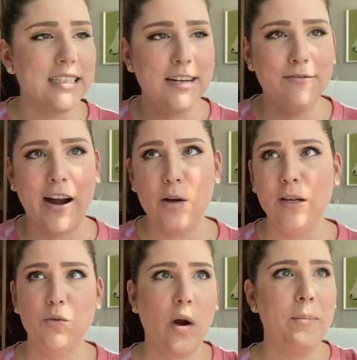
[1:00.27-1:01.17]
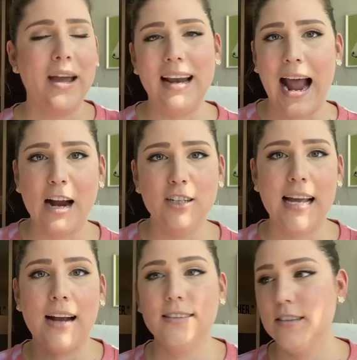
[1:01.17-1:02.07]
in environments where I paid higher
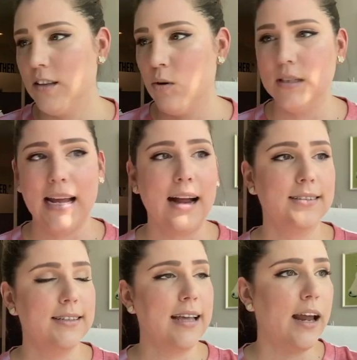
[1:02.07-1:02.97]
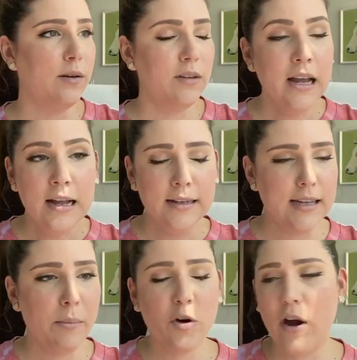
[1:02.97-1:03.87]
taxes, lower taxes, had a
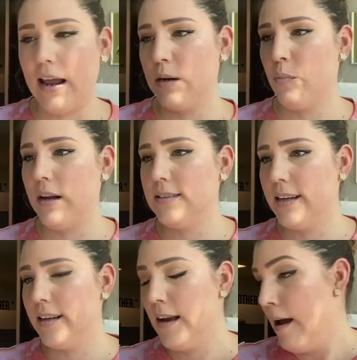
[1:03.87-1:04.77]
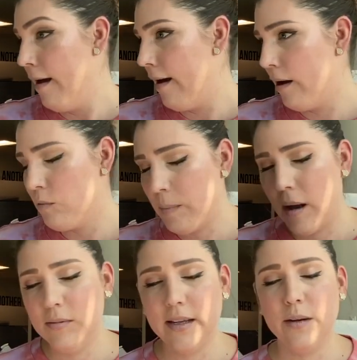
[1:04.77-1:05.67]
Democratic president, a
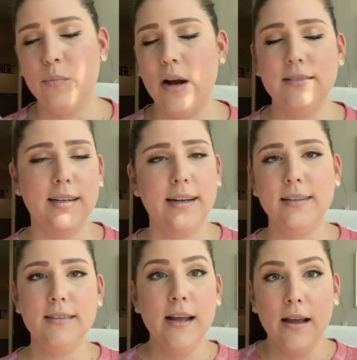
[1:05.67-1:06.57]
Republican president.